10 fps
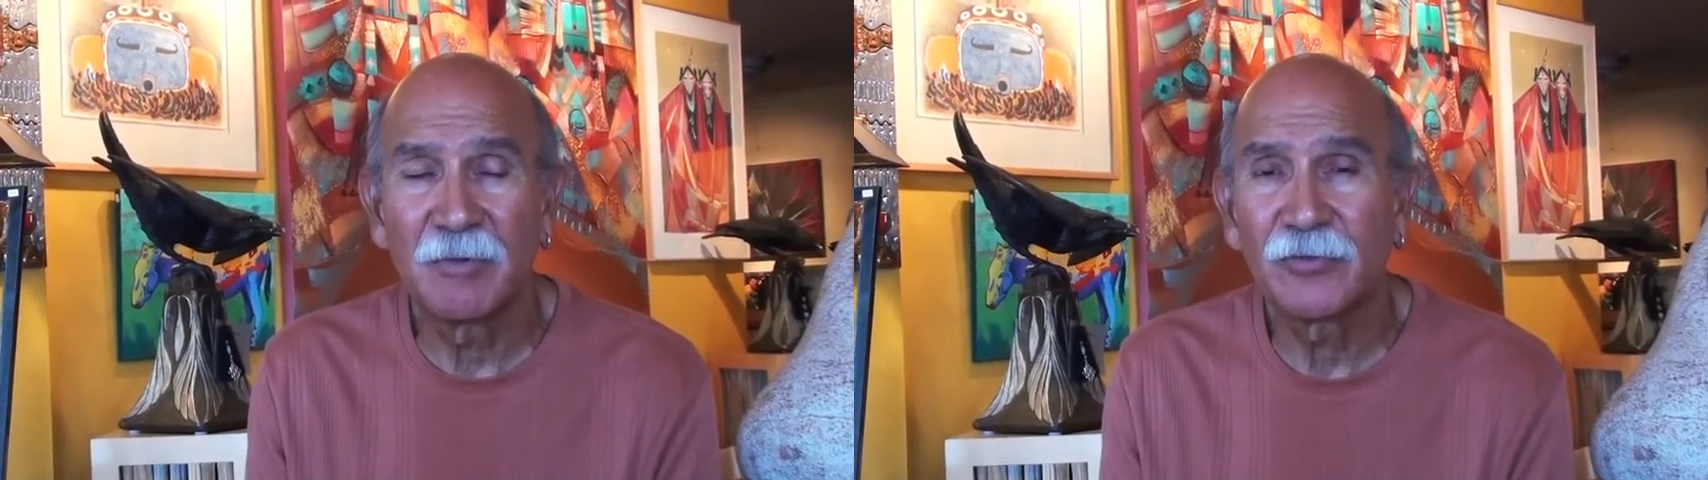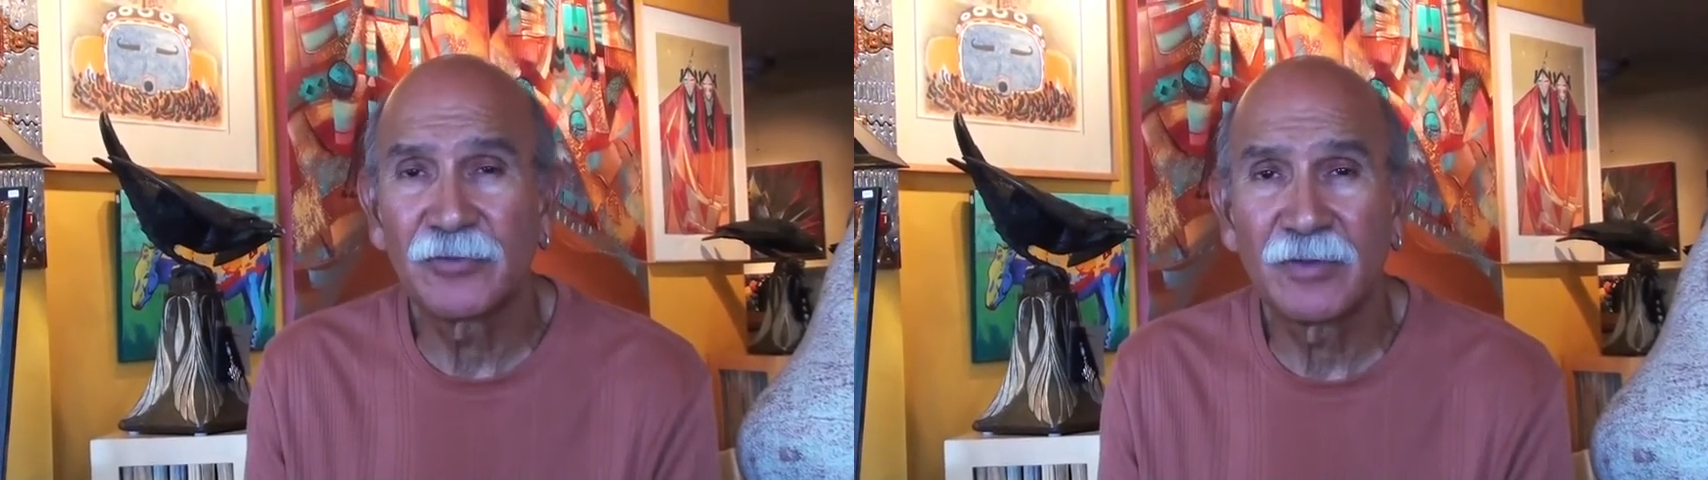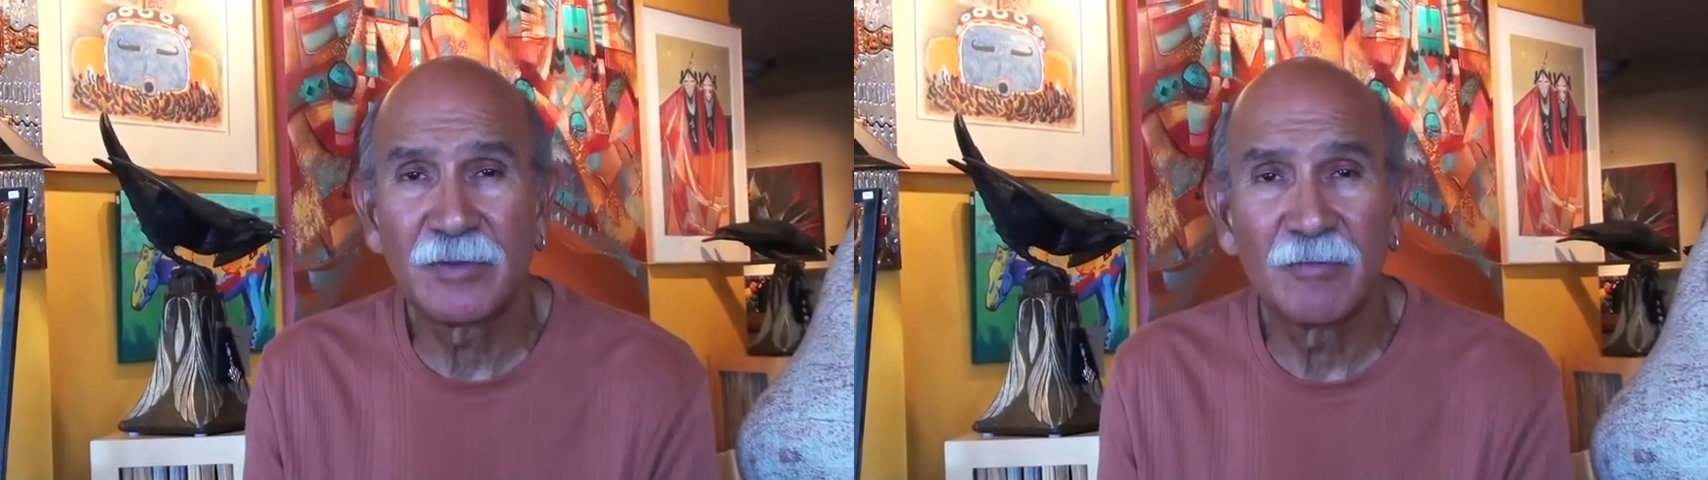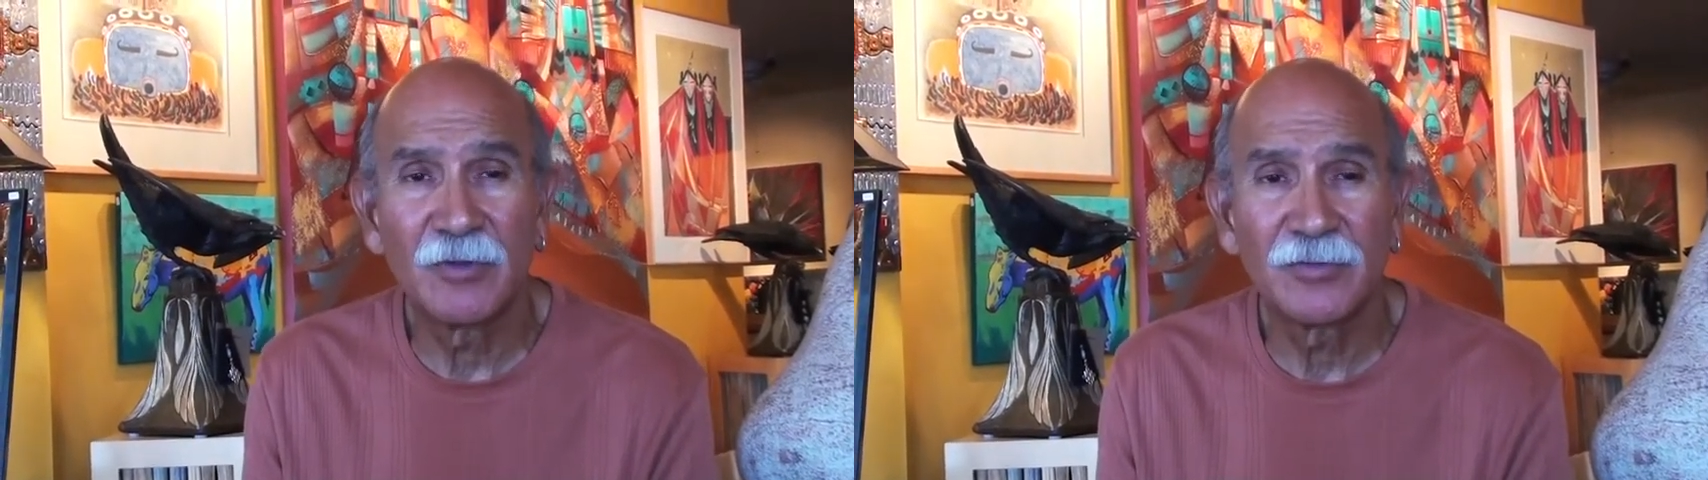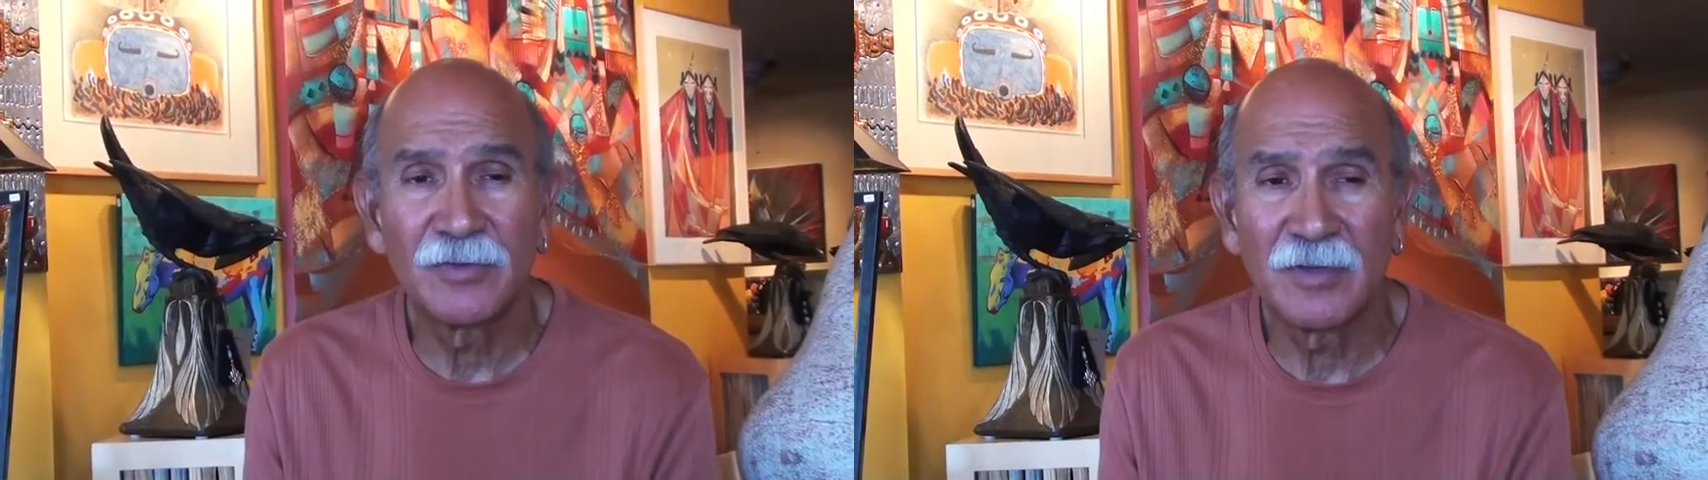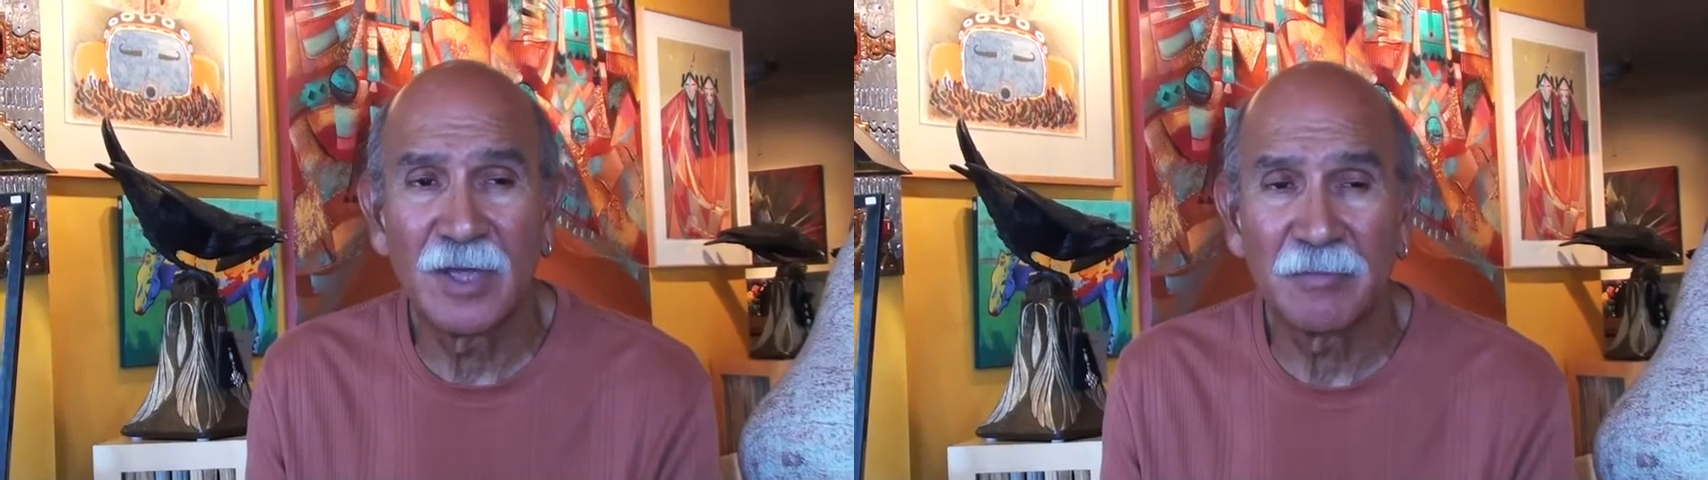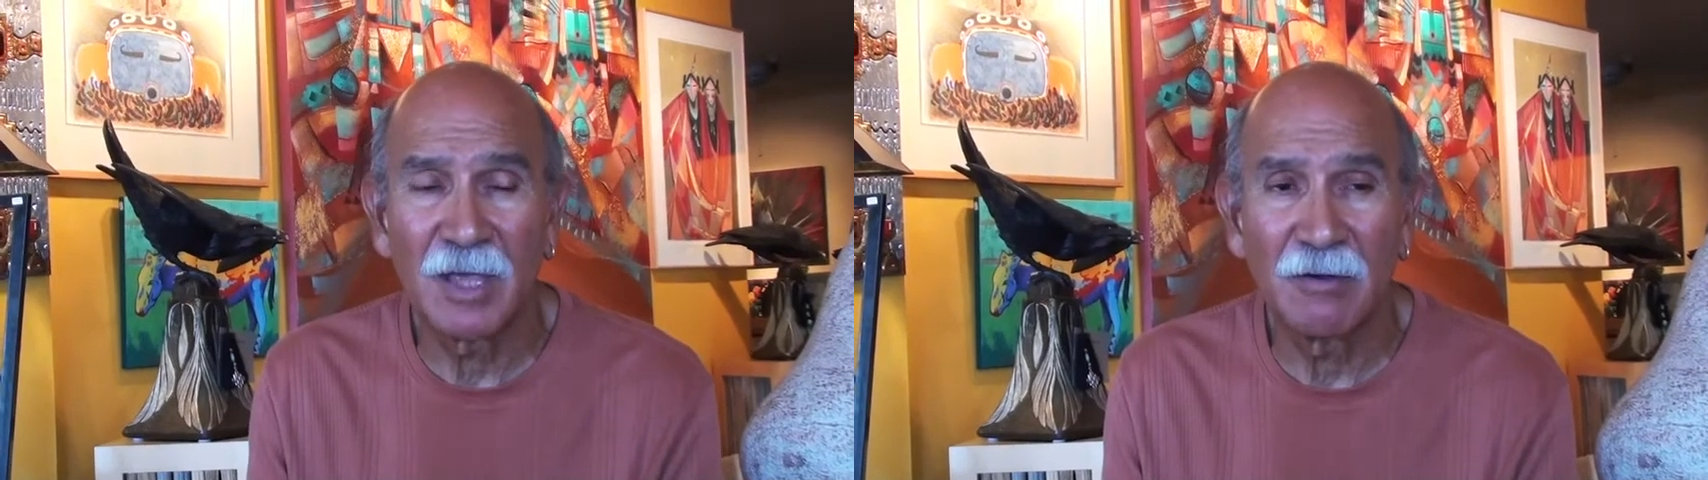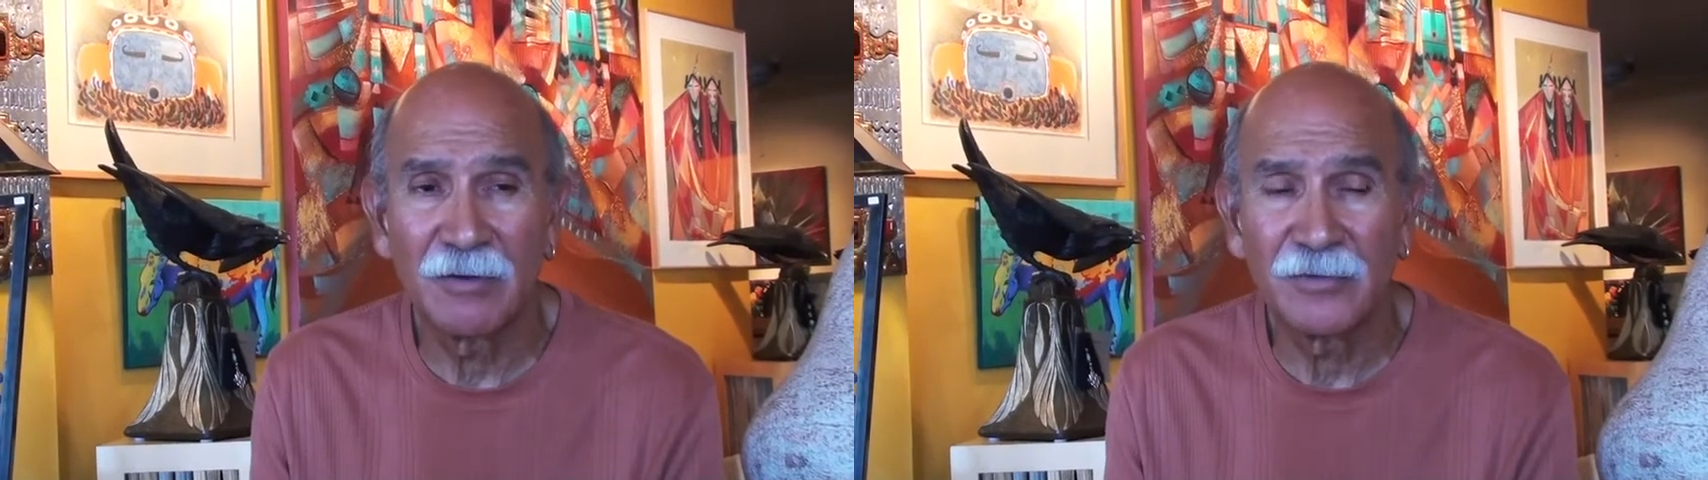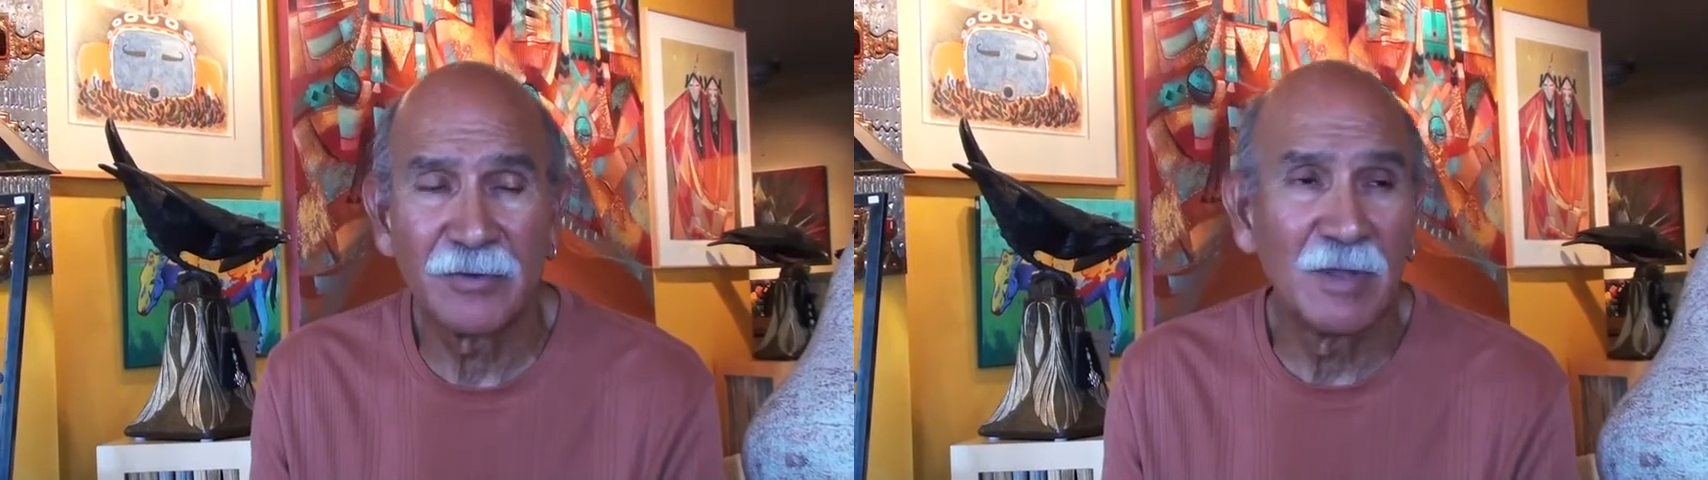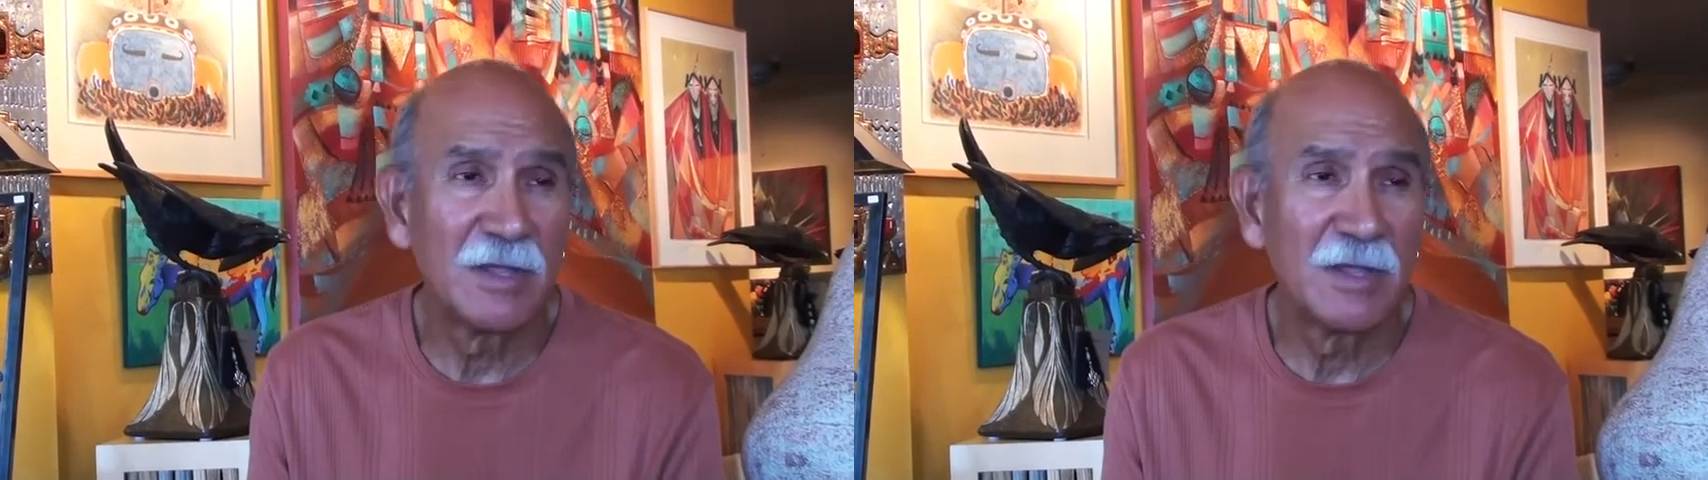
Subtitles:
most of the time galleries